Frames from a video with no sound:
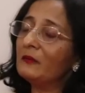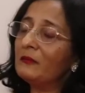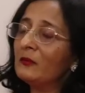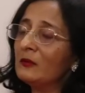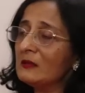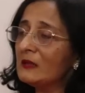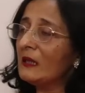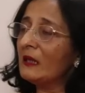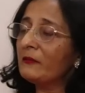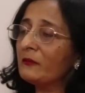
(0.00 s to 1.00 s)
Of course,
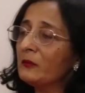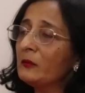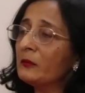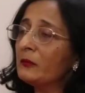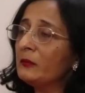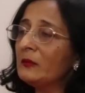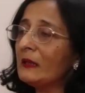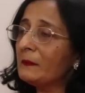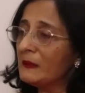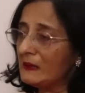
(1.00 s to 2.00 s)
they have to go through the
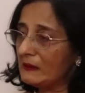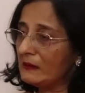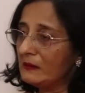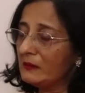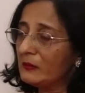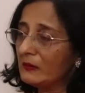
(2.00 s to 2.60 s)
embassy.